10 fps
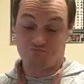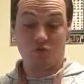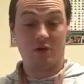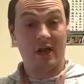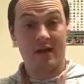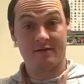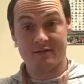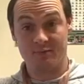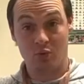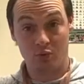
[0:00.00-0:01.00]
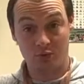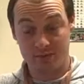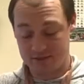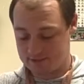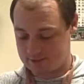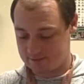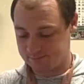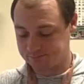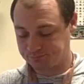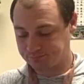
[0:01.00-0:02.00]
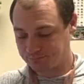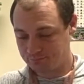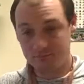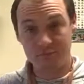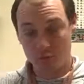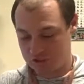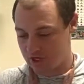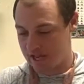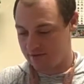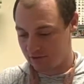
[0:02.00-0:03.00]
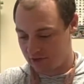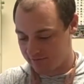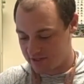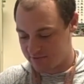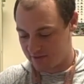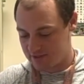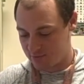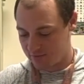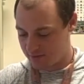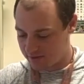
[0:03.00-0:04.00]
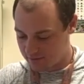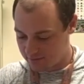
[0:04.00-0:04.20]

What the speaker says: We're going to have some bull rivets, which I have a lot of experience with.